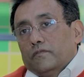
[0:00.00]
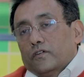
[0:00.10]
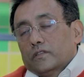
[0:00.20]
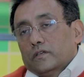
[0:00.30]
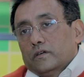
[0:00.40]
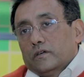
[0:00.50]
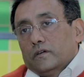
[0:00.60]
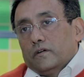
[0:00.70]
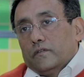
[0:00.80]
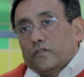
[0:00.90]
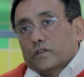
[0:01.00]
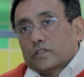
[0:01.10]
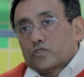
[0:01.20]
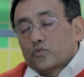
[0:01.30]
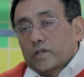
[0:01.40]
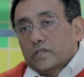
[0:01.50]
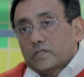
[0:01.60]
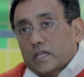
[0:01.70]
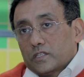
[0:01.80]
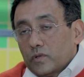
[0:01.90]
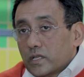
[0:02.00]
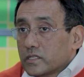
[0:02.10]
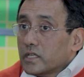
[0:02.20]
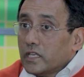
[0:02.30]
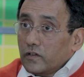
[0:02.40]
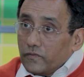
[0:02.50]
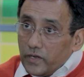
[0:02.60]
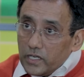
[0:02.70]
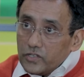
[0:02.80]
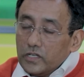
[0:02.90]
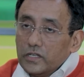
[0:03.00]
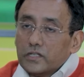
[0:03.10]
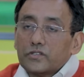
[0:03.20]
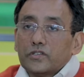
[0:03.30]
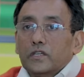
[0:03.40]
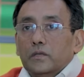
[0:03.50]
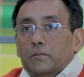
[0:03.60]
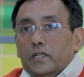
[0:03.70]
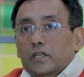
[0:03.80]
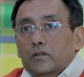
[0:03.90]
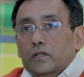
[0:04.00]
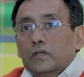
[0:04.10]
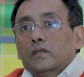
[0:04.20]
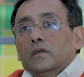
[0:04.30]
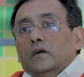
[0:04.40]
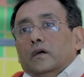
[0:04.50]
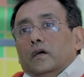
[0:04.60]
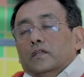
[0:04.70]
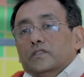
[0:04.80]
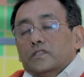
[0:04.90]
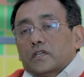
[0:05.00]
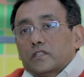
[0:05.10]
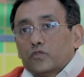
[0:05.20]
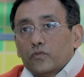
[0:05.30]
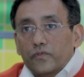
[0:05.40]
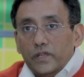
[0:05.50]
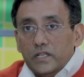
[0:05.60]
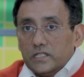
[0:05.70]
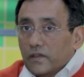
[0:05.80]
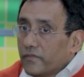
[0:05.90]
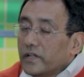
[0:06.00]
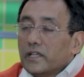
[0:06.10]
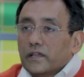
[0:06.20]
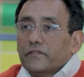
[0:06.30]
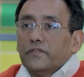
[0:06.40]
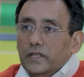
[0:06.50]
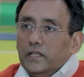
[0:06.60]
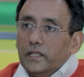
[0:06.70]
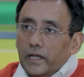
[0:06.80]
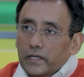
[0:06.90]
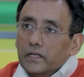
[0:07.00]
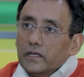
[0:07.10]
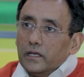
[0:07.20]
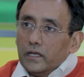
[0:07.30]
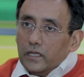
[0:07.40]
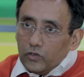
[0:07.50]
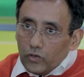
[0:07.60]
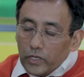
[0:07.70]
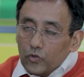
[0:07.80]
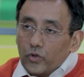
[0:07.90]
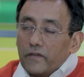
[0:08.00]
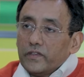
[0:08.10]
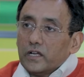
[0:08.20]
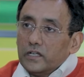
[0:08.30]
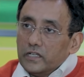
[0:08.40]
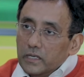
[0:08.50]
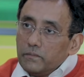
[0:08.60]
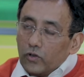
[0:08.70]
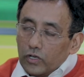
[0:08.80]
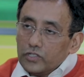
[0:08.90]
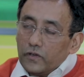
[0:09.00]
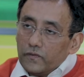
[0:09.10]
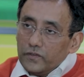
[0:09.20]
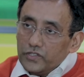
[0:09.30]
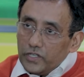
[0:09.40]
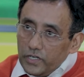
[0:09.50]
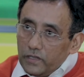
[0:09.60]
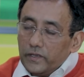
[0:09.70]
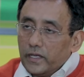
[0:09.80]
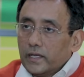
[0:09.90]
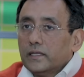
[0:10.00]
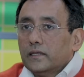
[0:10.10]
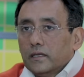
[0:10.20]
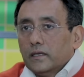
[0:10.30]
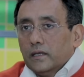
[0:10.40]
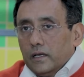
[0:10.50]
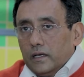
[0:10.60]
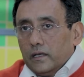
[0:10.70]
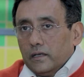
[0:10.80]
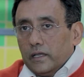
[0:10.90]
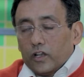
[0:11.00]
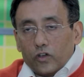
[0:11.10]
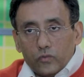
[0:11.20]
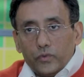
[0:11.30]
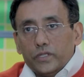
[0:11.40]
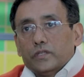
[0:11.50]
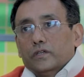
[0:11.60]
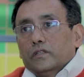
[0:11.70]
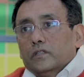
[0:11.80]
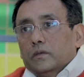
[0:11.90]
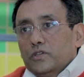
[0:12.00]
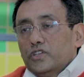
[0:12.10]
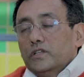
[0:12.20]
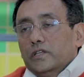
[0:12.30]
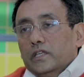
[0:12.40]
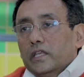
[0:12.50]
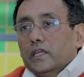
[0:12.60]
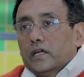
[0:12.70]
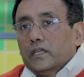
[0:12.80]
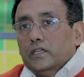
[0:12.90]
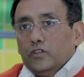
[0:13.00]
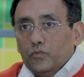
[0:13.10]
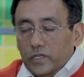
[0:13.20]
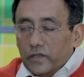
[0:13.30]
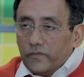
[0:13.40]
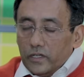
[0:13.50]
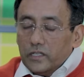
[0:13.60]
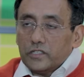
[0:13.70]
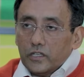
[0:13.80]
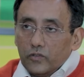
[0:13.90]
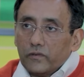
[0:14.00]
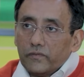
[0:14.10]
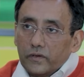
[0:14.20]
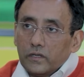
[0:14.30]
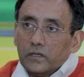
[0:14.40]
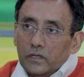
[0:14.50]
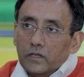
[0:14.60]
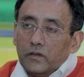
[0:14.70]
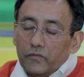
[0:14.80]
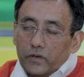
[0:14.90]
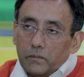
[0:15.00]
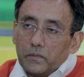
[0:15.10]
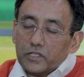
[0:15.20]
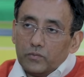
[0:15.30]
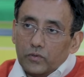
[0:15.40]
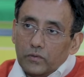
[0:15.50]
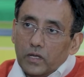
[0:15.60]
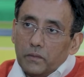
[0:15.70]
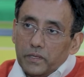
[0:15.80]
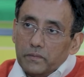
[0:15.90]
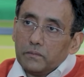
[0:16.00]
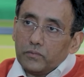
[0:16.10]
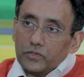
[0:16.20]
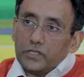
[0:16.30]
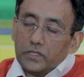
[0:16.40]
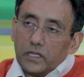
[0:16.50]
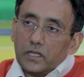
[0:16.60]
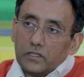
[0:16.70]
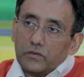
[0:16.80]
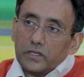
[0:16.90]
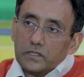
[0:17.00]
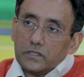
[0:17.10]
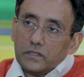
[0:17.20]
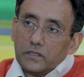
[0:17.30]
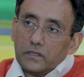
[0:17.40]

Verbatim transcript: for the students, as well as in the area of financial industry in particular. These are the two fields definitely I feel that, you know, you having a deep knowledge of generative AI along with machine learning in AI, you will definitely set you up for a much more premium position than otherwise.